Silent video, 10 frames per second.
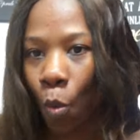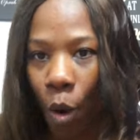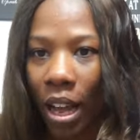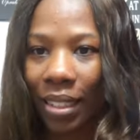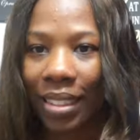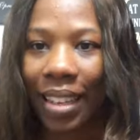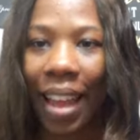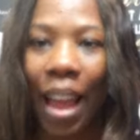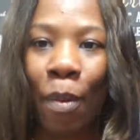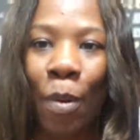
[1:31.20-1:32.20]
One
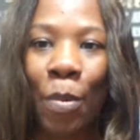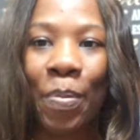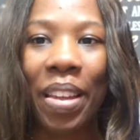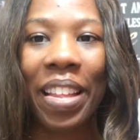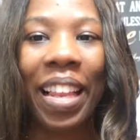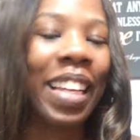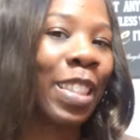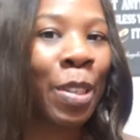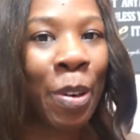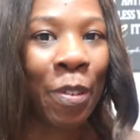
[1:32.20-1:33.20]
day I won't be
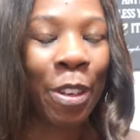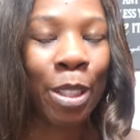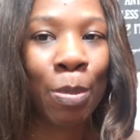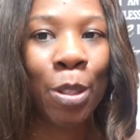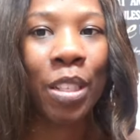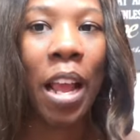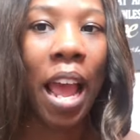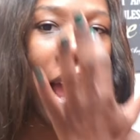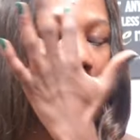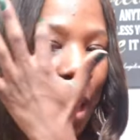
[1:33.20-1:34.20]
like too overexposed.
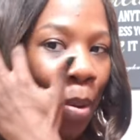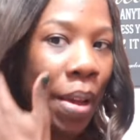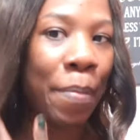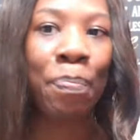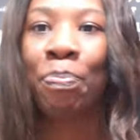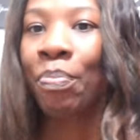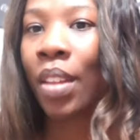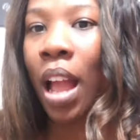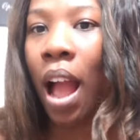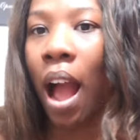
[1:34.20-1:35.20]
Anyway,
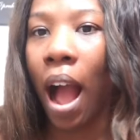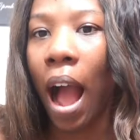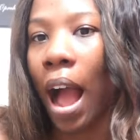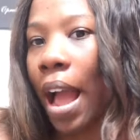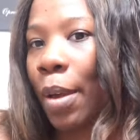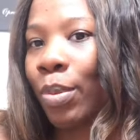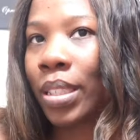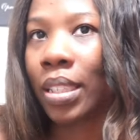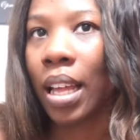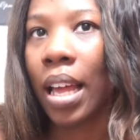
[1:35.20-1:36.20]
I
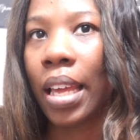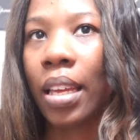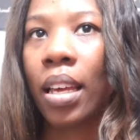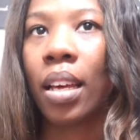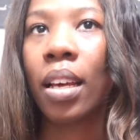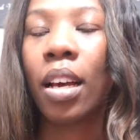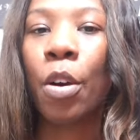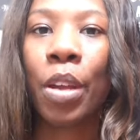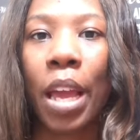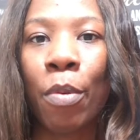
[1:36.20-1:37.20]
was like,
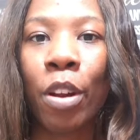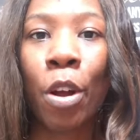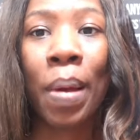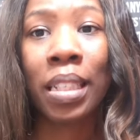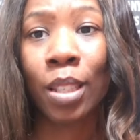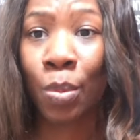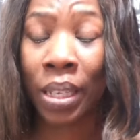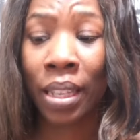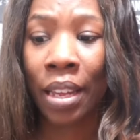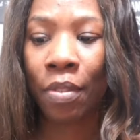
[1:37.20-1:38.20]
okay, we're gonna go back to the
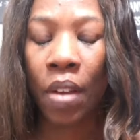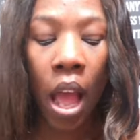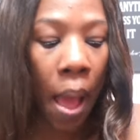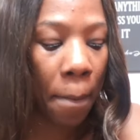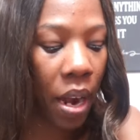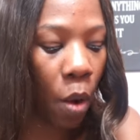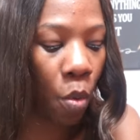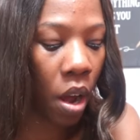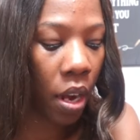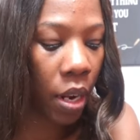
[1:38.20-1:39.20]
wig life, but
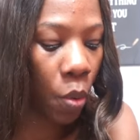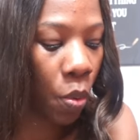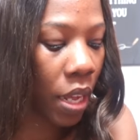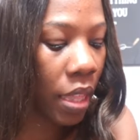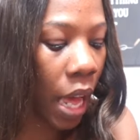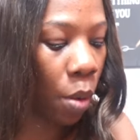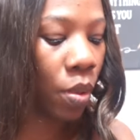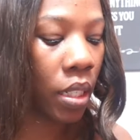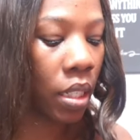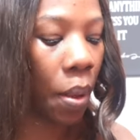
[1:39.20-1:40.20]
I wanted a wig that
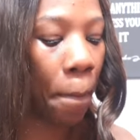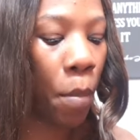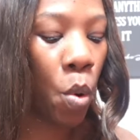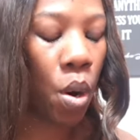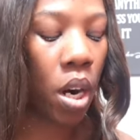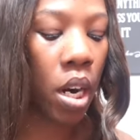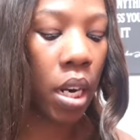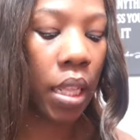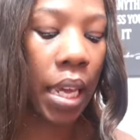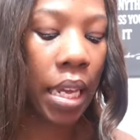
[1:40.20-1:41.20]
was
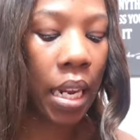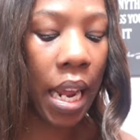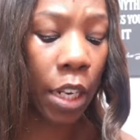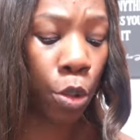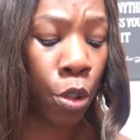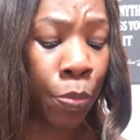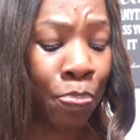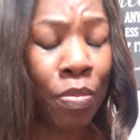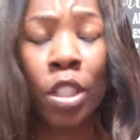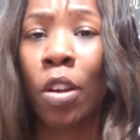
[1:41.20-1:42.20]
more like
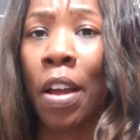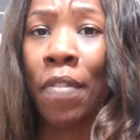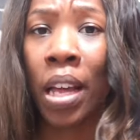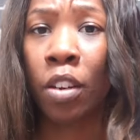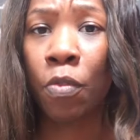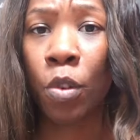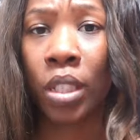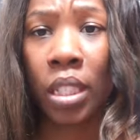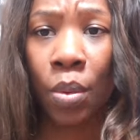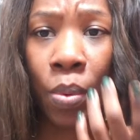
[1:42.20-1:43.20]
natural. So I found a
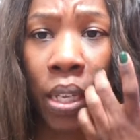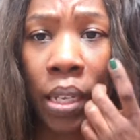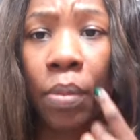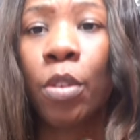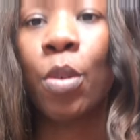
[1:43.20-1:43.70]
4C wig. You